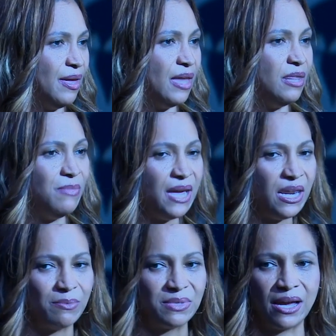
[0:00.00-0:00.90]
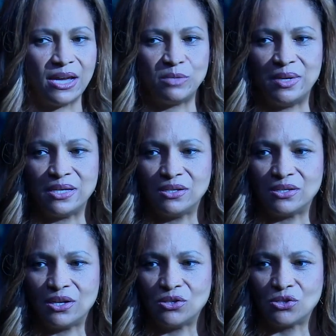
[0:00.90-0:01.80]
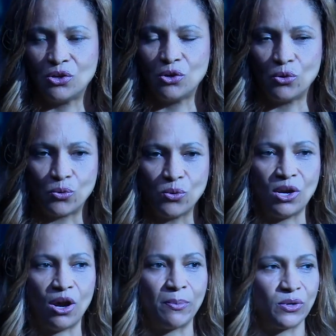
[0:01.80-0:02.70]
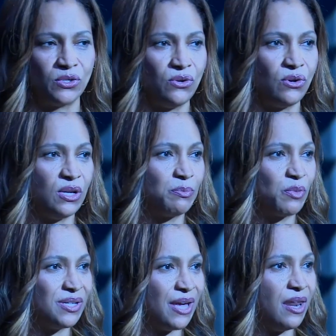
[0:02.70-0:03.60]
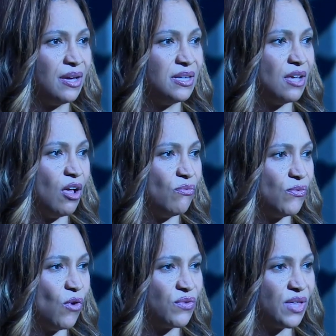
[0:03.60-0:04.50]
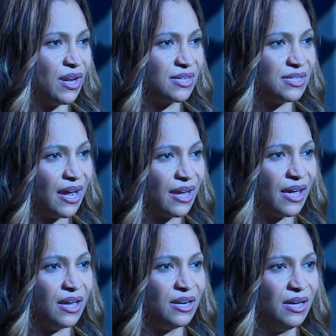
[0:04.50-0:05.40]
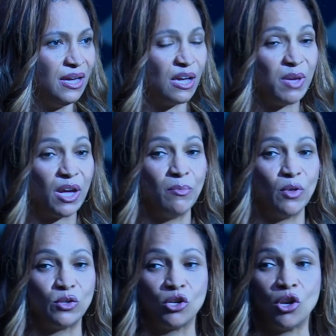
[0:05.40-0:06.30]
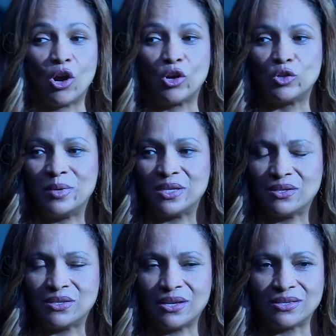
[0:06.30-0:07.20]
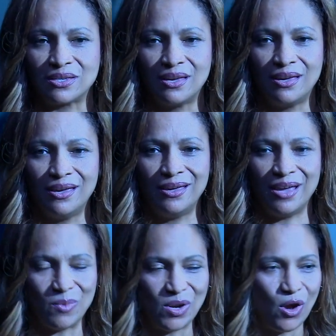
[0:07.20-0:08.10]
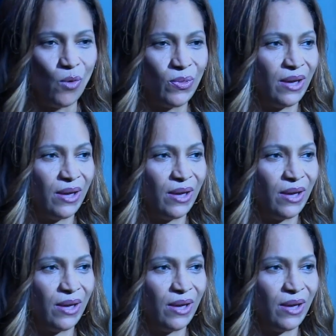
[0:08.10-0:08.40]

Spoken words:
and the medium-sized businesses through the opportunities presenting itself over the next decade can become those large businesses. And we know